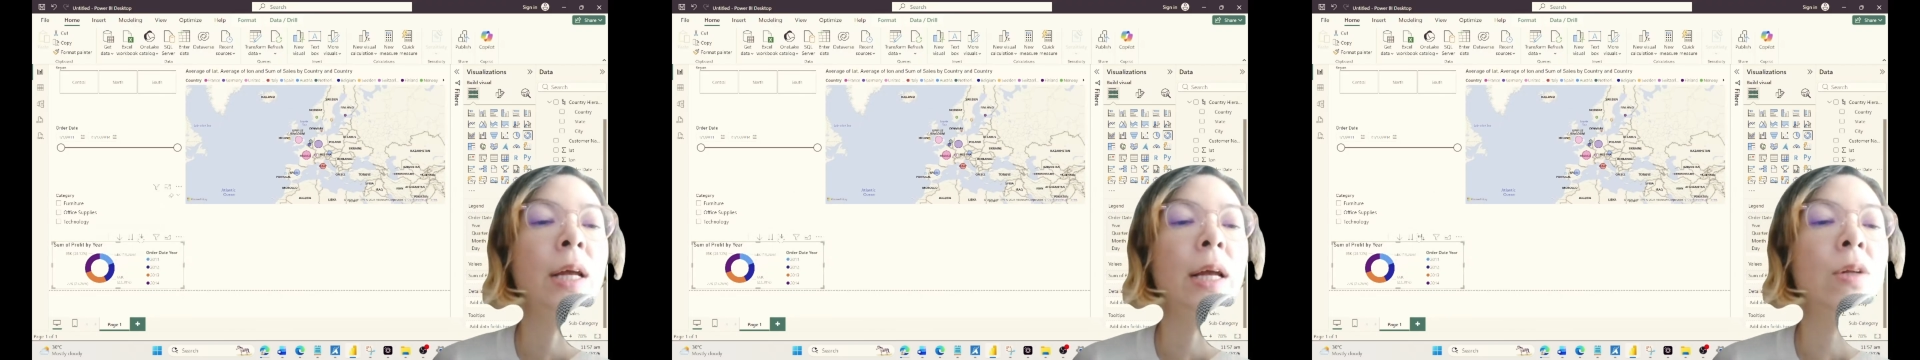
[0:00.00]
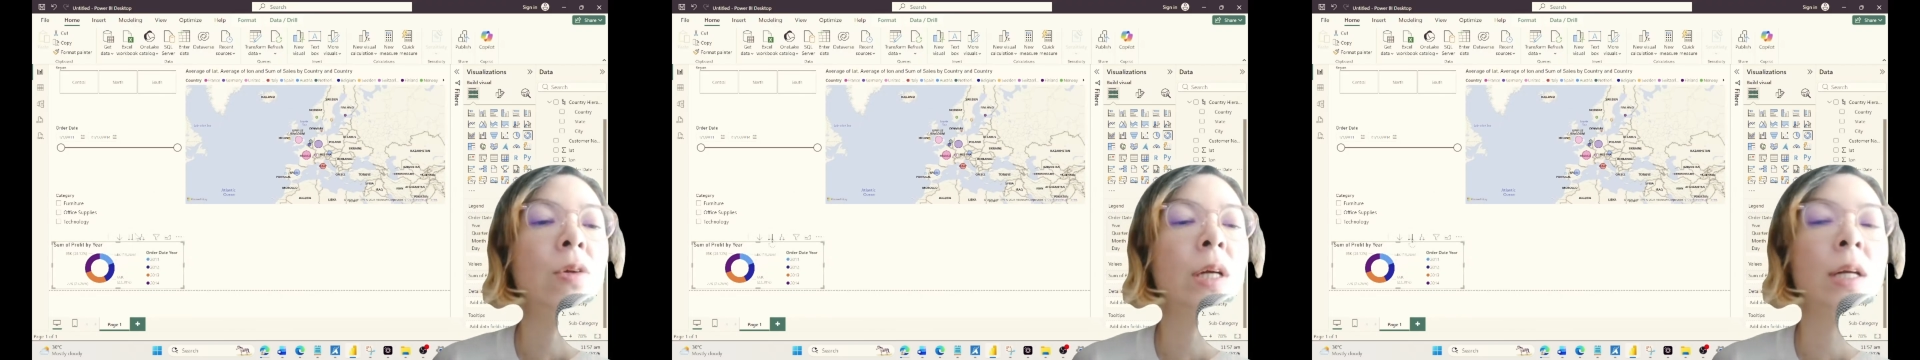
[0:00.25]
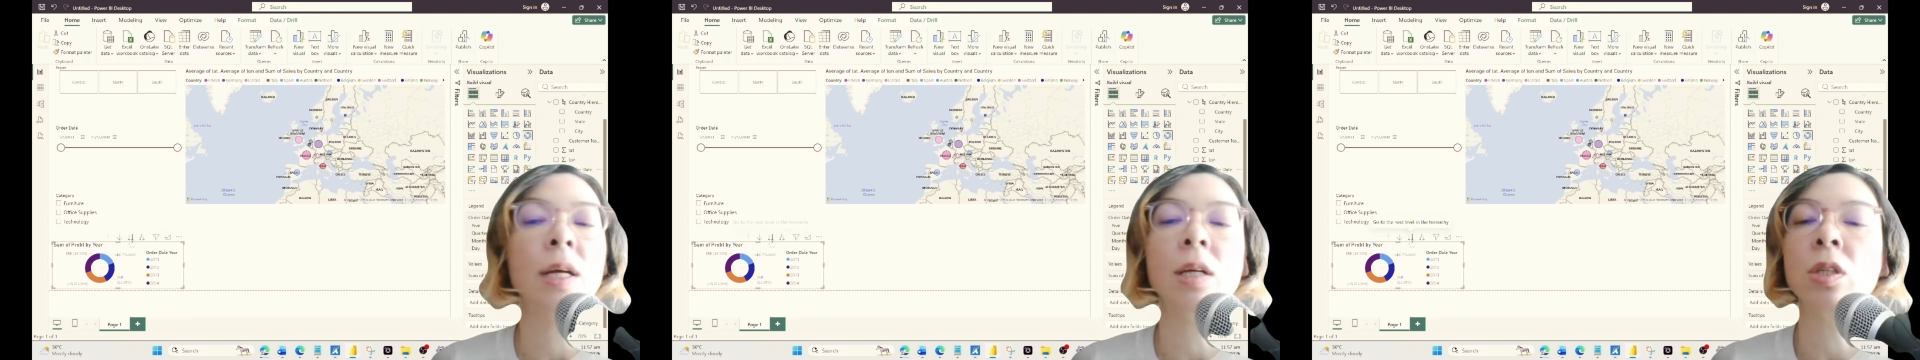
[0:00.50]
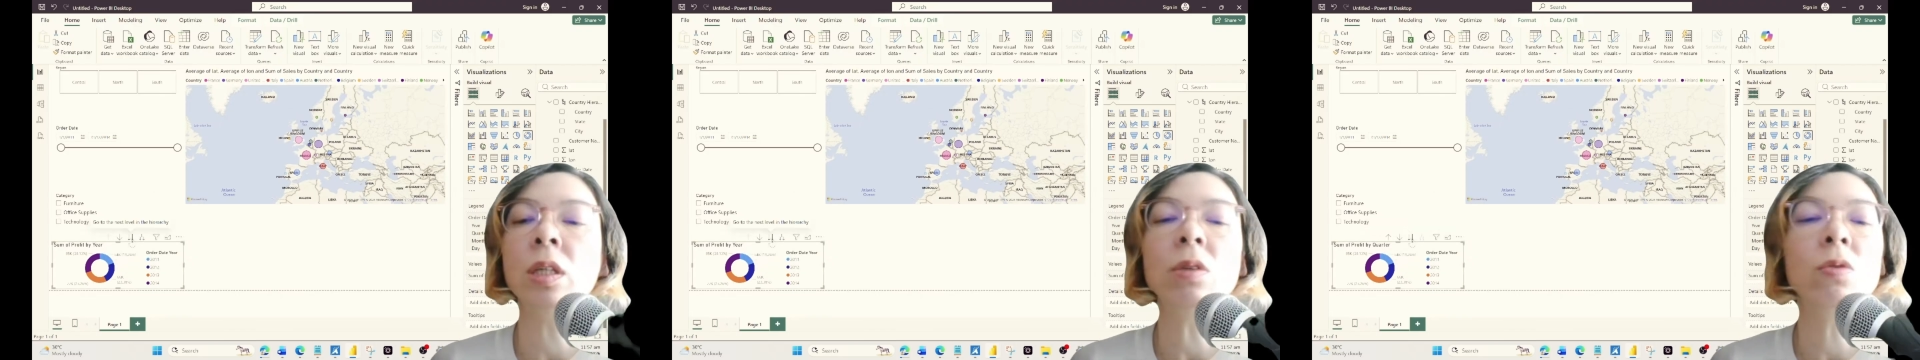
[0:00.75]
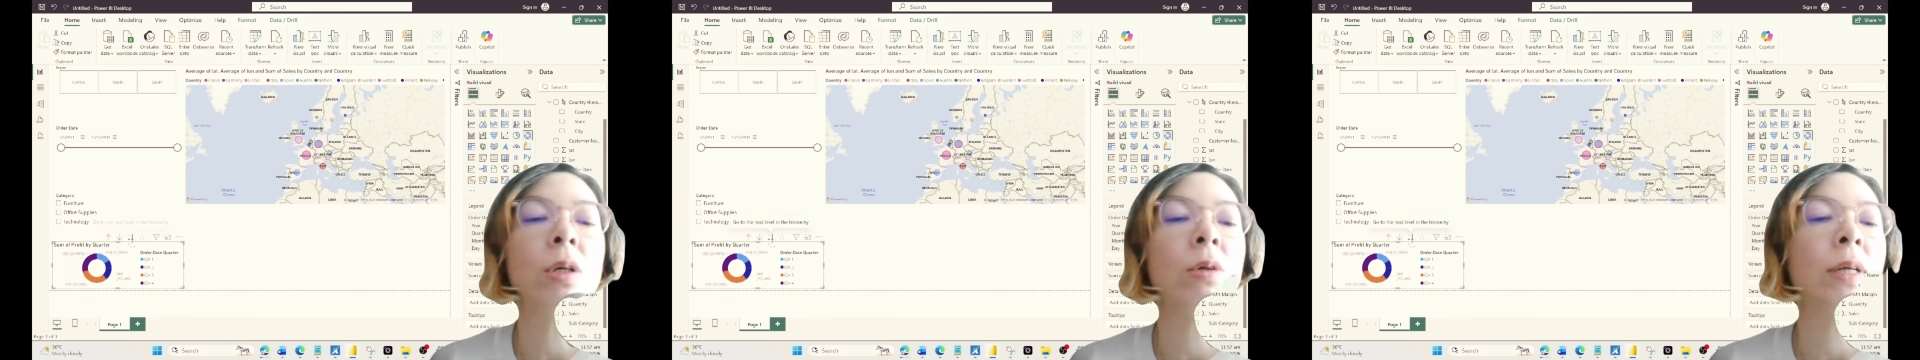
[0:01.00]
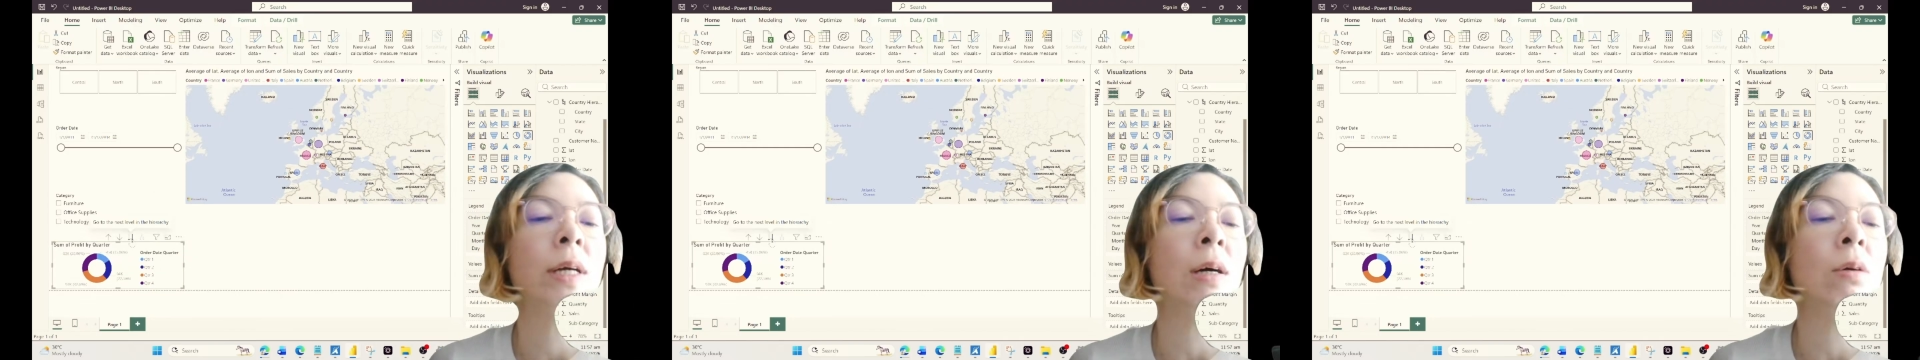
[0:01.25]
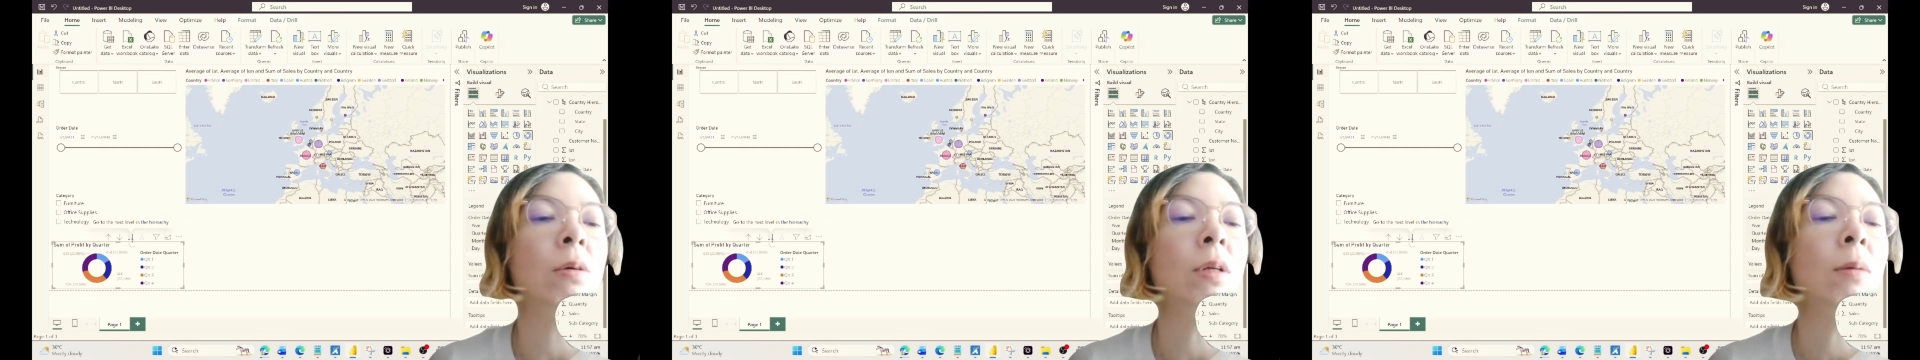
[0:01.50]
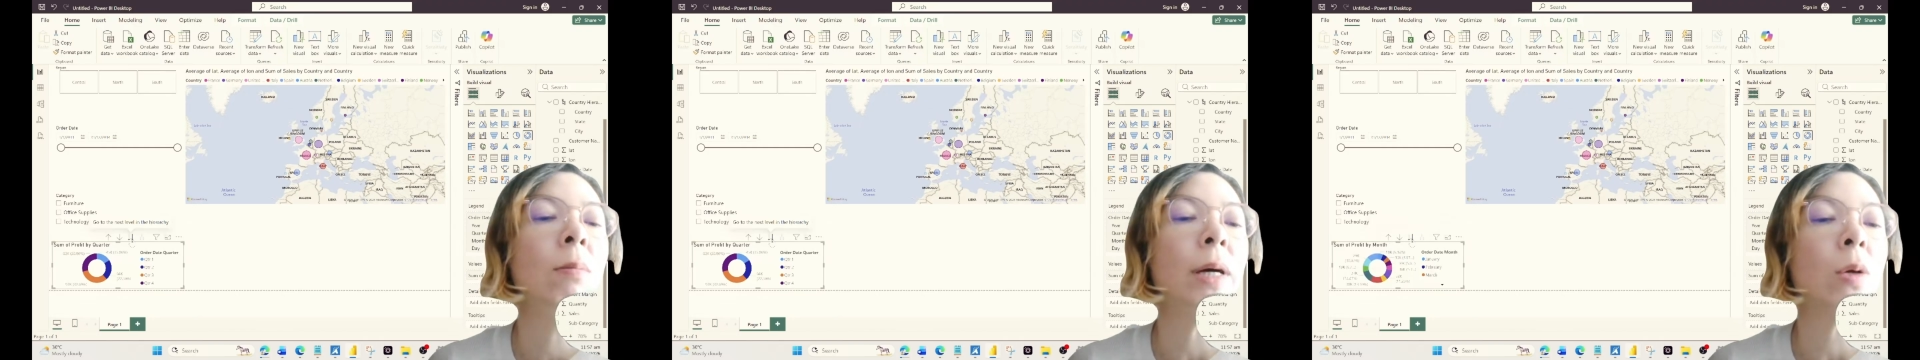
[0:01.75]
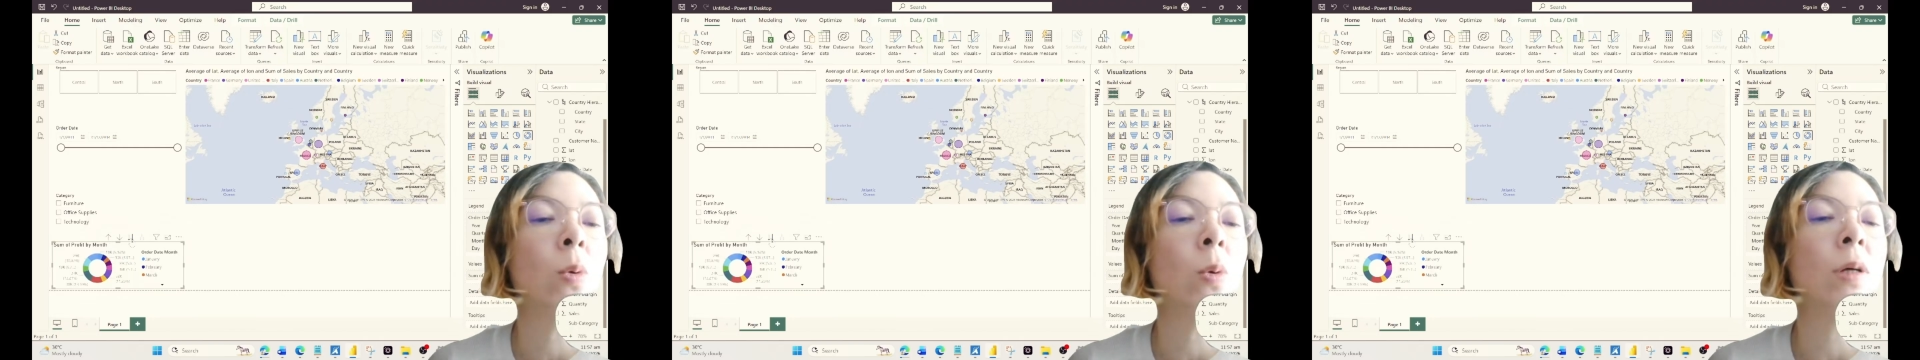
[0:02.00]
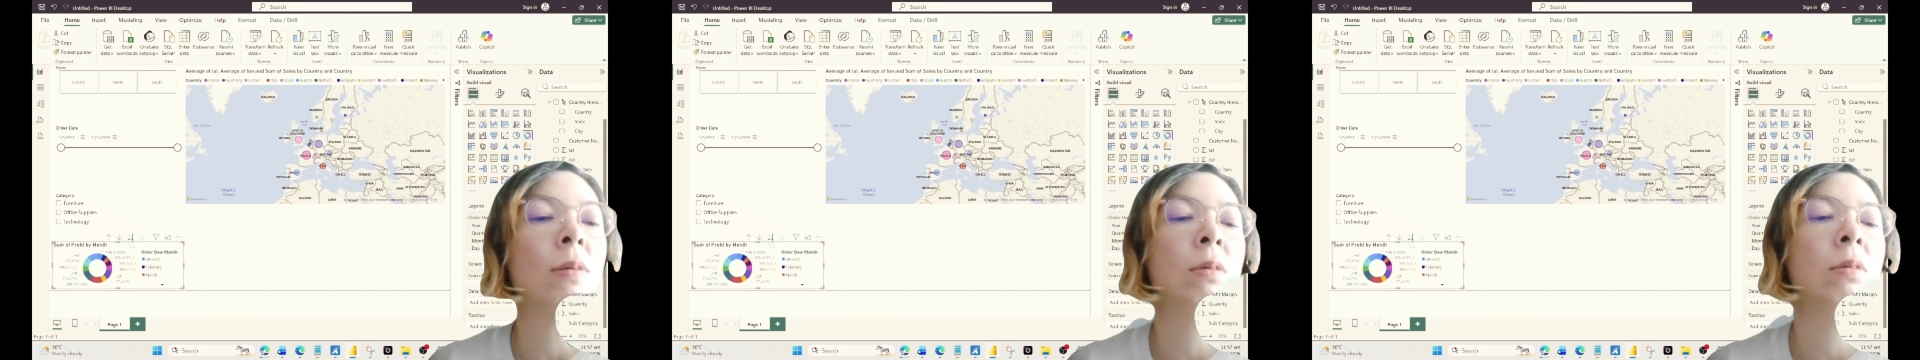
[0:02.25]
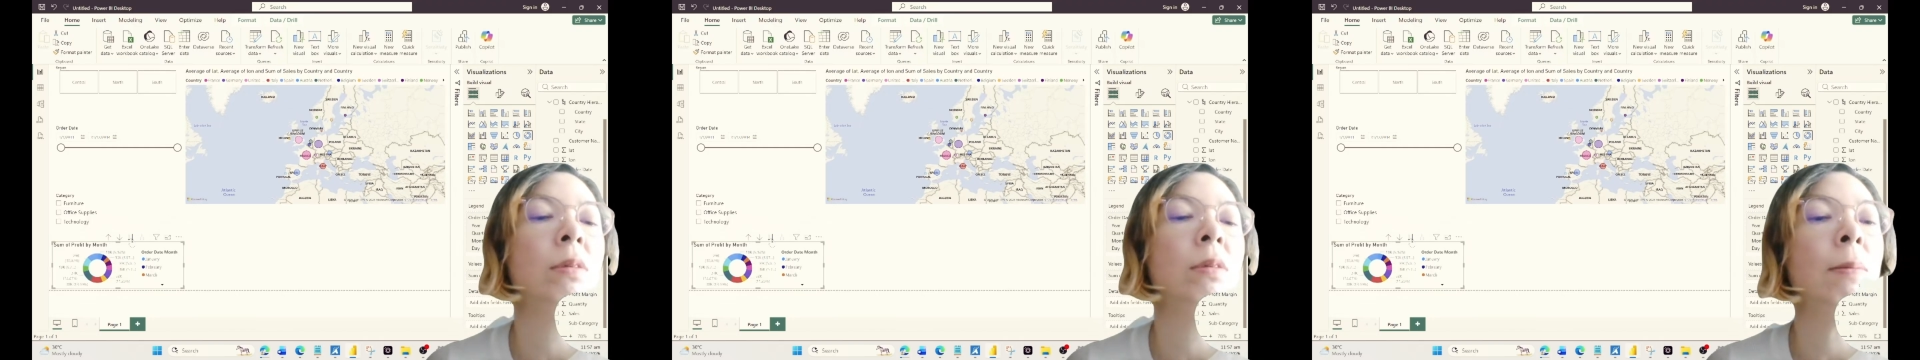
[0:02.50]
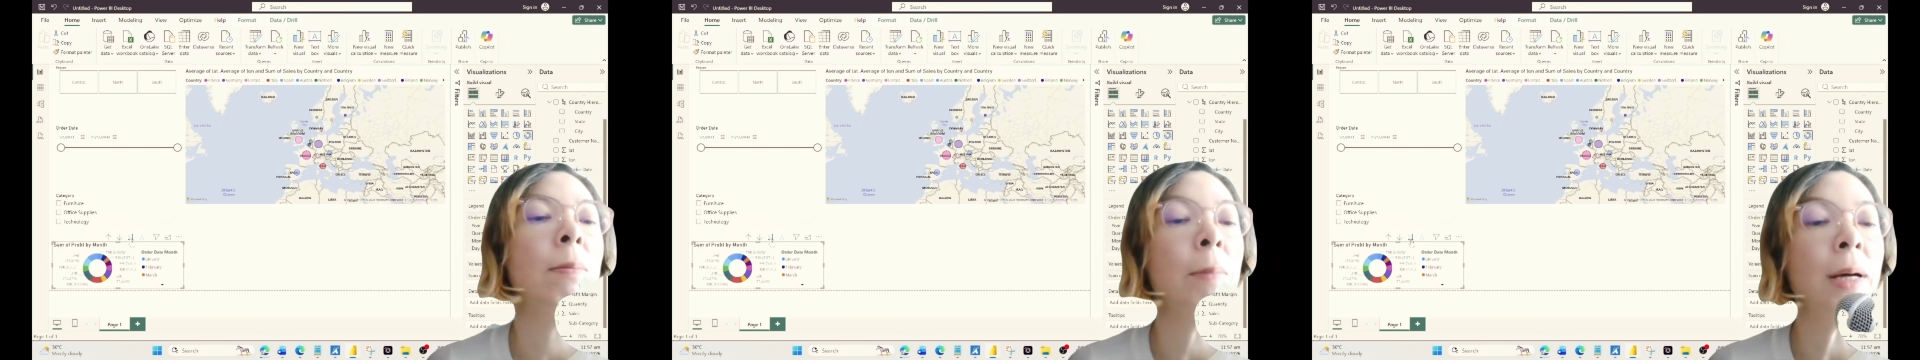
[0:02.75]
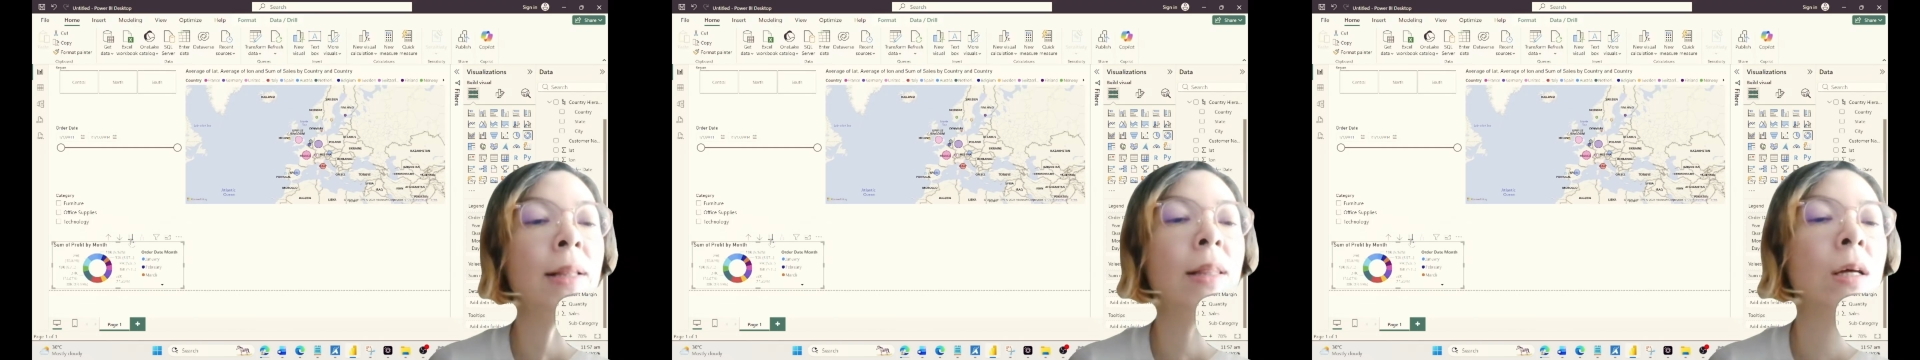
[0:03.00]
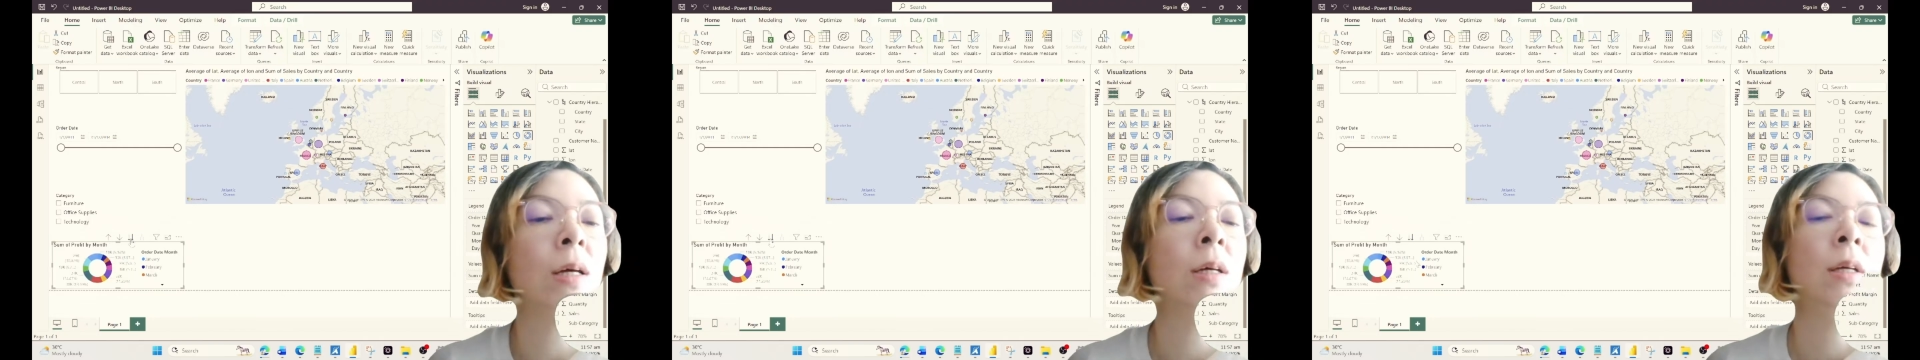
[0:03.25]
and you can actually drill down by quarters and month.